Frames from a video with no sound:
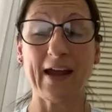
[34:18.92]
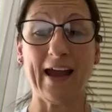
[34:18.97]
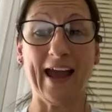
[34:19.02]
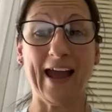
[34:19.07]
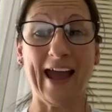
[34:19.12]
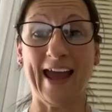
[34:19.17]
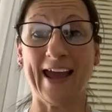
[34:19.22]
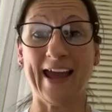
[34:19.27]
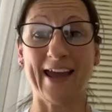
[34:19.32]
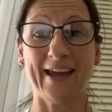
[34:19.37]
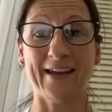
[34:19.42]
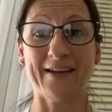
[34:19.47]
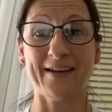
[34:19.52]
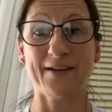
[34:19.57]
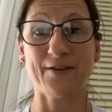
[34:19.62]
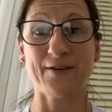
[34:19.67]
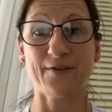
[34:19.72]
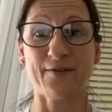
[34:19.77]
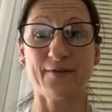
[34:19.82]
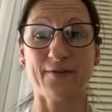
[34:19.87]

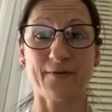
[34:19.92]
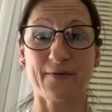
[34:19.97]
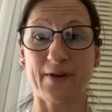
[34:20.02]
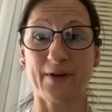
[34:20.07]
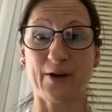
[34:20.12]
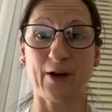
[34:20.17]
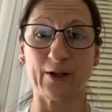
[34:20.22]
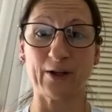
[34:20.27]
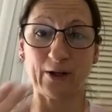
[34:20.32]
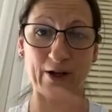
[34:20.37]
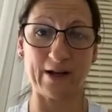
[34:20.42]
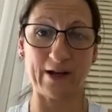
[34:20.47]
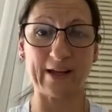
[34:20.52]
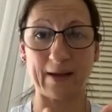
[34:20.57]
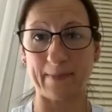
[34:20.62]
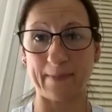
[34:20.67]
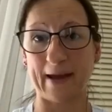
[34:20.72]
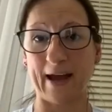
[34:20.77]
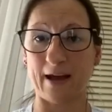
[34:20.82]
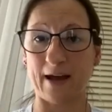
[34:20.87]
and learning
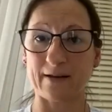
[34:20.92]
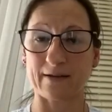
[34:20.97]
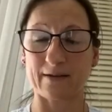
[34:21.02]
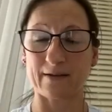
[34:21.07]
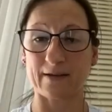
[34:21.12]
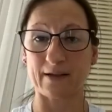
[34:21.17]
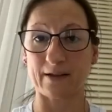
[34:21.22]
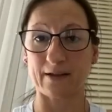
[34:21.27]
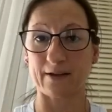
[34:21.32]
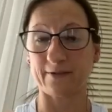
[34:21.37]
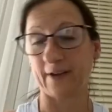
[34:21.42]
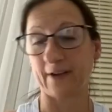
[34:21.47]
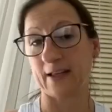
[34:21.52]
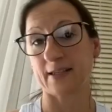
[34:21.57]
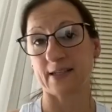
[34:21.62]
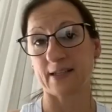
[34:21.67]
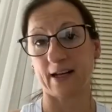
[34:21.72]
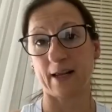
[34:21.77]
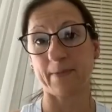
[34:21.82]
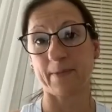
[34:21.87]
about the fat and
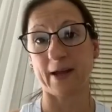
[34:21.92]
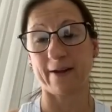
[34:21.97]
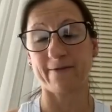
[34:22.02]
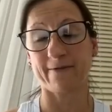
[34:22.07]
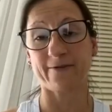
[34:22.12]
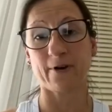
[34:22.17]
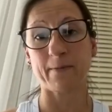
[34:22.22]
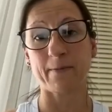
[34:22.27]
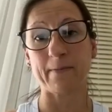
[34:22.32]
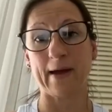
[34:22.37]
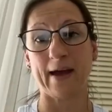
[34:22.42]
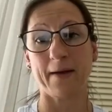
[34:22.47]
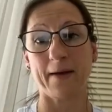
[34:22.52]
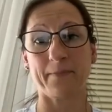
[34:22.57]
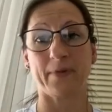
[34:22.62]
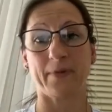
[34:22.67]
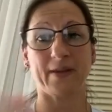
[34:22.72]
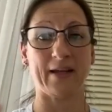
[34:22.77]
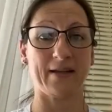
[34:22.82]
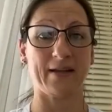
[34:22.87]
seedy being FODMAP,
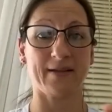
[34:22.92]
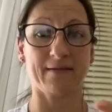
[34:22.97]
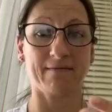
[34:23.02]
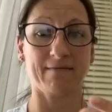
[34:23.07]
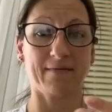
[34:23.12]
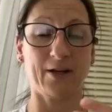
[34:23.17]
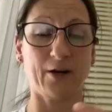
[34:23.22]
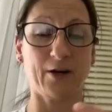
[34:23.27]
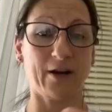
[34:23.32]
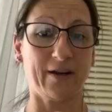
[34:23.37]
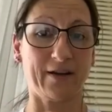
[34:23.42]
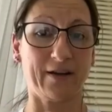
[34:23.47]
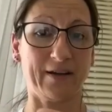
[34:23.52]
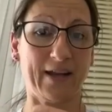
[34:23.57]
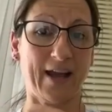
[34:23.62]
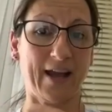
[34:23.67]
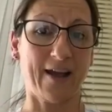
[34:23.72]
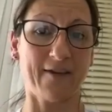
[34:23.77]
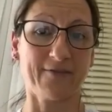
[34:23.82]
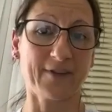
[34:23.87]
but then
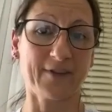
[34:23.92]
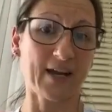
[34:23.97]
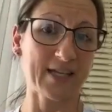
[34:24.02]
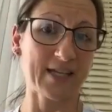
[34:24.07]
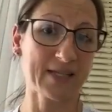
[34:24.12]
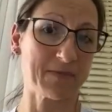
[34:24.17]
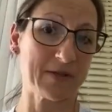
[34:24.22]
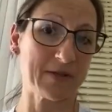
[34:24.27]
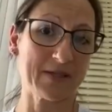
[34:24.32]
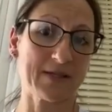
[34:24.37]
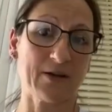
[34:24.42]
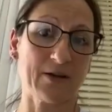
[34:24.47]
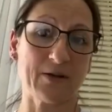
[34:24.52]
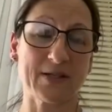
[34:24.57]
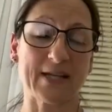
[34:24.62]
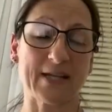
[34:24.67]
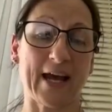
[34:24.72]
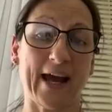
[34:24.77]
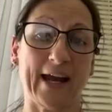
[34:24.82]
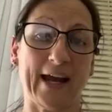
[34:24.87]
you have customers who
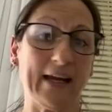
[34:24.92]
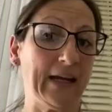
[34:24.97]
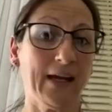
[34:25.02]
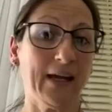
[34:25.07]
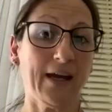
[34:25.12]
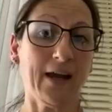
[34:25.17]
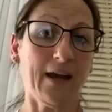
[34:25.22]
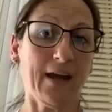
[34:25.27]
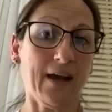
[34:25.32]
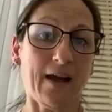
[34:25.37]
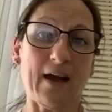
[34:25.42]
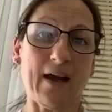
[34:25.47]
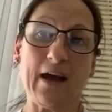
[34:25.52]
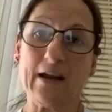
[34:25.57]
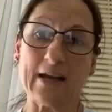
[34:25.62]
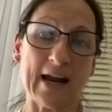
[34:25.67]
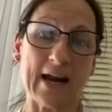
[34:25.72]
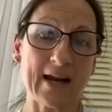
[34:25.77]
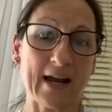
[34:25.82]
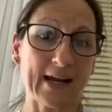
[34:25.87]
say,
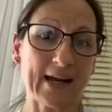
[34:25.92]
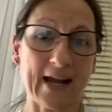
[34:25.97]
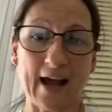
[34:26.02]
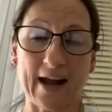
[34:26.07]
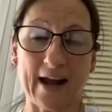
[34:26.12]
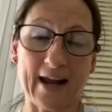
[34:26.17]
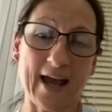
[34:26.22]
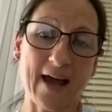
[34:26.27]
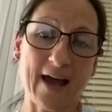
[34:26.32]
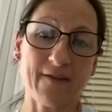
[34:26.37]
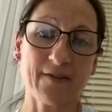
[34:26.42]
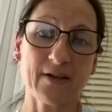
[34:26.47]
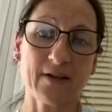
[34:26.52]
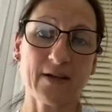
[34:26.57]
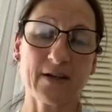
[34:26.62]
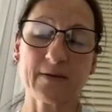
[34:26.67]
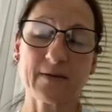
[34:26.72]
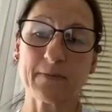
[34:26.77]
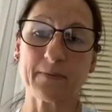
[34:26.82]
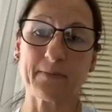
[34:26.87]
no, I can't have
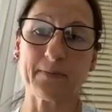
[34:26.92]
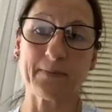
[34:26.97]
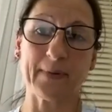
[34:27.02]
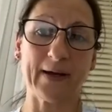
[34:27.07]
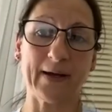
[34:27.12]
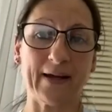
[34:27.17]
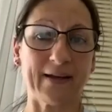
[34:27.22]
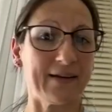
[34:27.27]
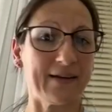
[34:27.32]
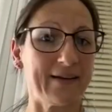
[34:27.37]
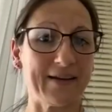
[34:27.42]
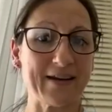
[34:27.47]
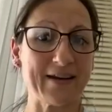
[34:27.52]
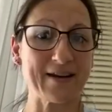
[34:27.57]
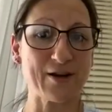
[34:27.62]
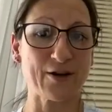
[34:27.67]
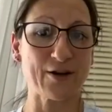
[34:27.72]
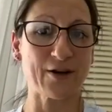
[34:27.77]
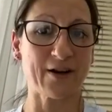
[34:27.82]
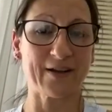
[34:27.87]
it, but
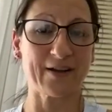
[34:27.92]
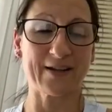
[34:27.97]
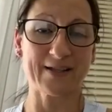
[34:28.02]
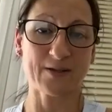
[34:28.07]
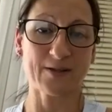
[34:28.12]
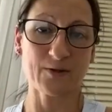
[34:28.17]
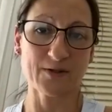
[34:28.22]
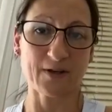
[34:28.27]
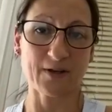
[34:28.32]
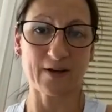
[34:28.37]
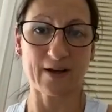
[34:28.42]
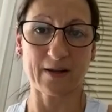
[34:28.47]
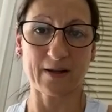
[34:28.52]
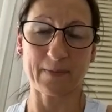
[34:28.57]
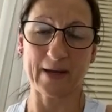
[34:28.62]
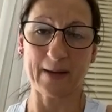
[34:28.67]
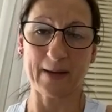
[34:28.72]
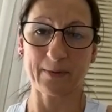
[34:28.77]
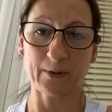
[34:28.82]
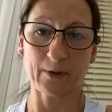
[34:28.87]
there's also other
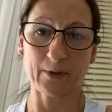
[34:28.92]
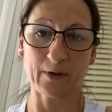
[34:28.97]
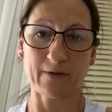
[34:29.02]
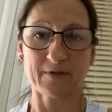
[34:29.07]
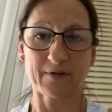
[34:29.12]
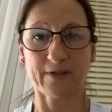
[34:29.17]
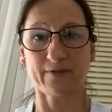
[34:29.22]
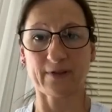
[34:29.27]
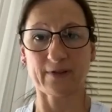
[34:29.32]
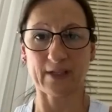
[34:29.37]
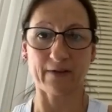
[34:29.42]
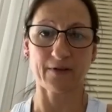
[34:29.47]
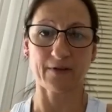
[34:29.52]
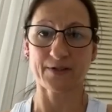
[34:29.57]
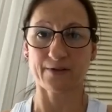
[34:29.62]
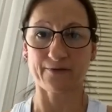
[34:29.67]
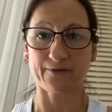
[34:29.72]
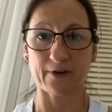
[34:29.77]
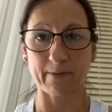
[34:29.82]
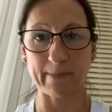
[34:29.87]
people who have different
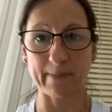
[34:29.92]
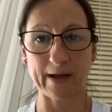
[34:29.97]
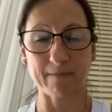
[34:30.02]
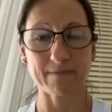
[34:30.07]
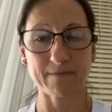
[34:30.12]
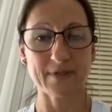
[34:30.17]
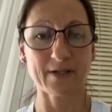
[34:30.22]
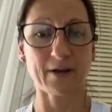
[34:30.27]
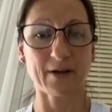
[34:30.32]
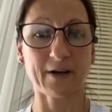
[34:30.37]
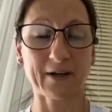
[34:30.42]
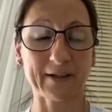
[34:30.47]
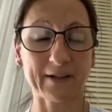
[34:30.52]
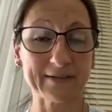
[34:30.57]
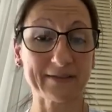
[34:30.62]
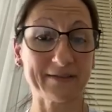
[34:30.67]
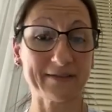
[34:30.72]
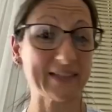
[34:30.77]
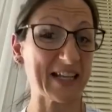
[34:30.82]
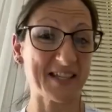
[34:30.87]
levels of FODMAP. So
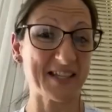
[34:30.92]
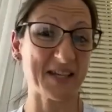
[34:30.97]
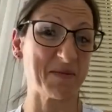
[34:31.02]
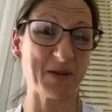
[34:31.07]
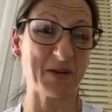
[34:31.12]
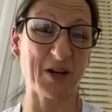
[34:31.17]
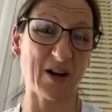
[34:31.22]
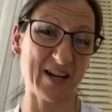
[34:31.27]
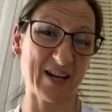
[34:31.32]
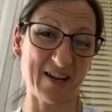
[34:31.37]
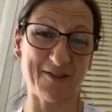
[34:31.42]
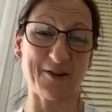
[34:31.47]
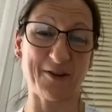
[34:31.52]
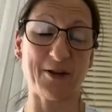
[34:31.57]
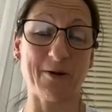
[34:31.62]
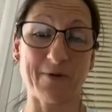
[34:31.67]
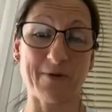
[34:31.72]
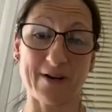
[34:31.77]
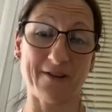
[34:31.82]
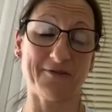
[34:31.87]
that's something I never
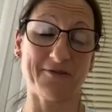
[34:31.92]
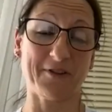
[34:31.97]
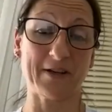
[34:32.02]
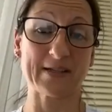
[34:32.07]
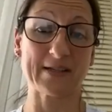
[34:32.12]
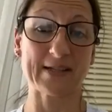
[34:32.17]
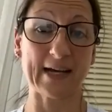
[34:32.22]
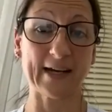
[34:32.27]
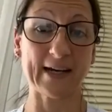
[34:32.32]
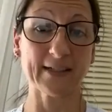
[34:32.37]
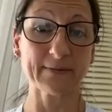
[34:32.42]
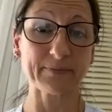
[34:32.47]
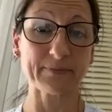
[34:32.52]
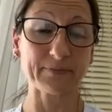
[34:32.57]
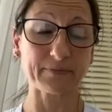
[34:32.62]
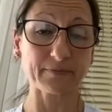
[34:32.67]
knew when I first started,